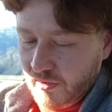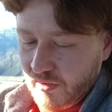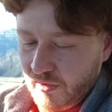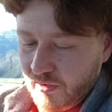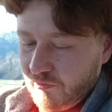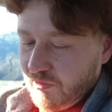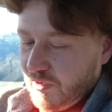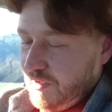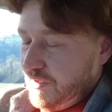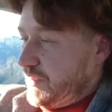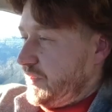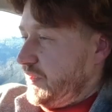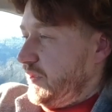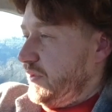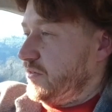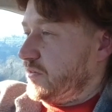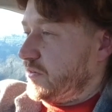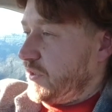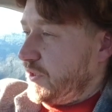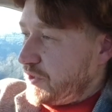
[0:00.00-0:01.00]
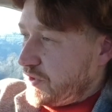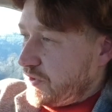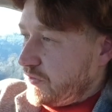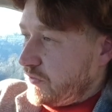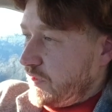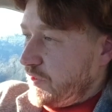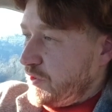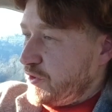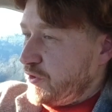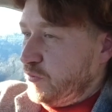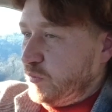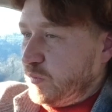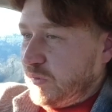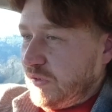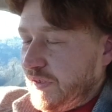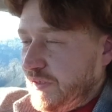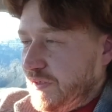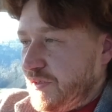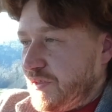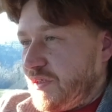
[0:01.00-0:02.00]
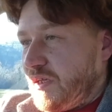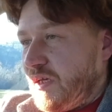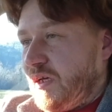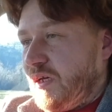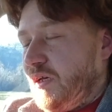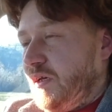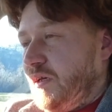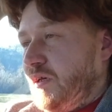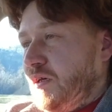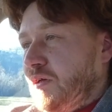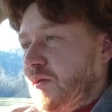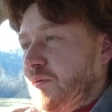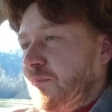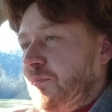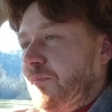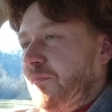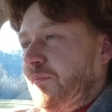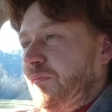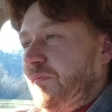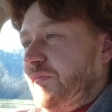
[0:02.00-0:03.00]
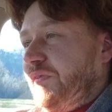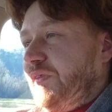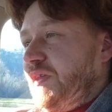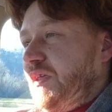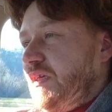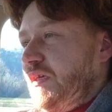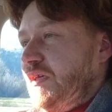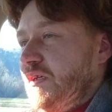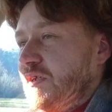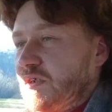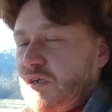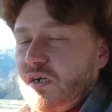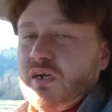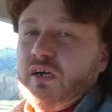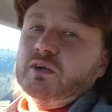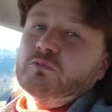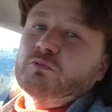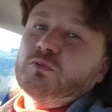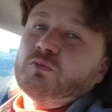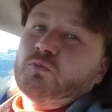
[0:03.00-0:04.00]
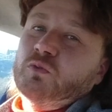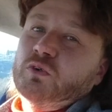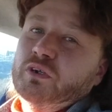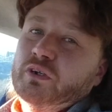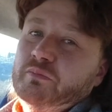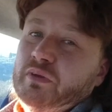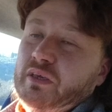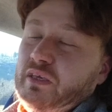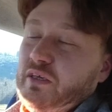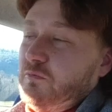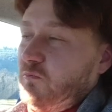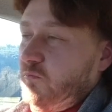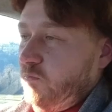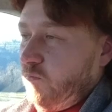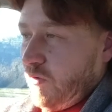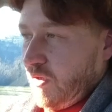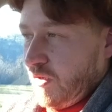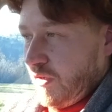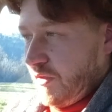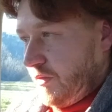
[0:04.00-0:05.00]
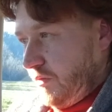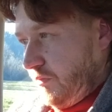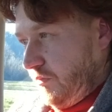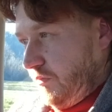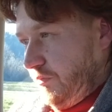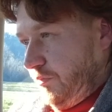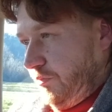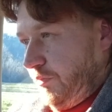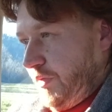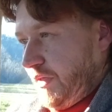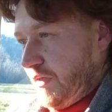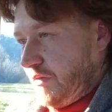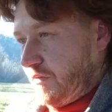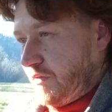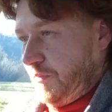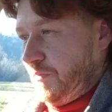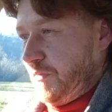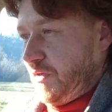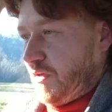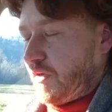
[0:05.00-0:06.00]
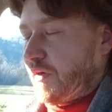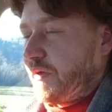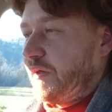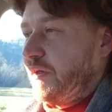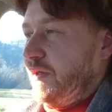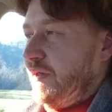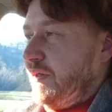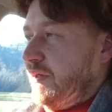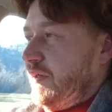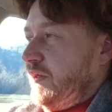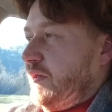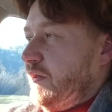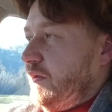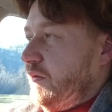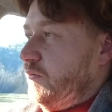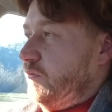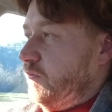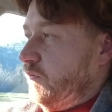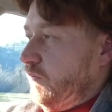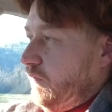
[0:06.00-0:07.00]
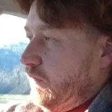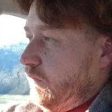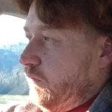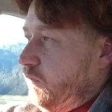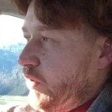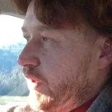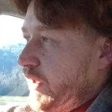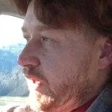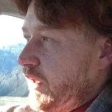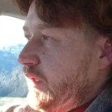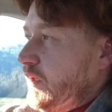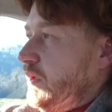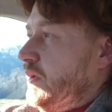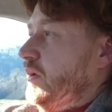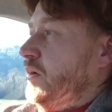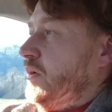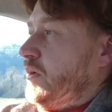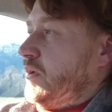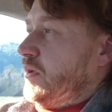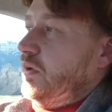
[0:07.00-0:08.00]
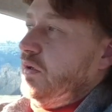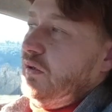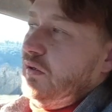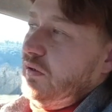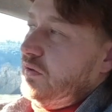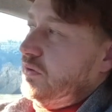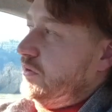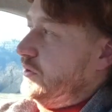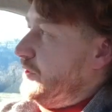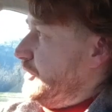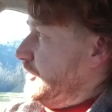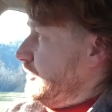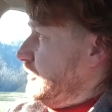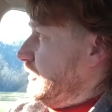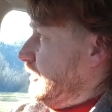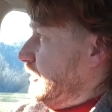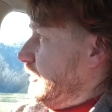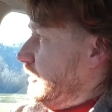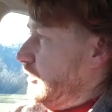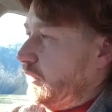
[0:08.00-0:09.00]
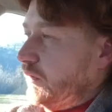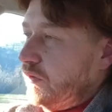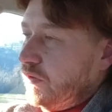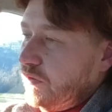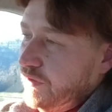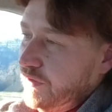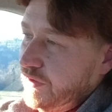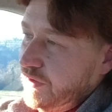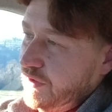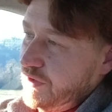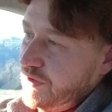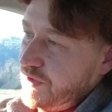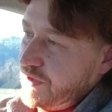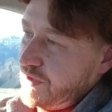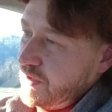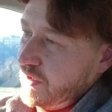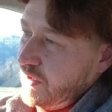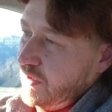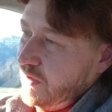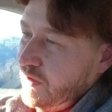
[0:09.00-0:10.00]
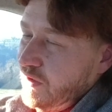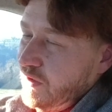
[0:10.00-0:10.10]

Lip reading: Anyways, restoration plans. Here I would want to make one big remark. We are doing all this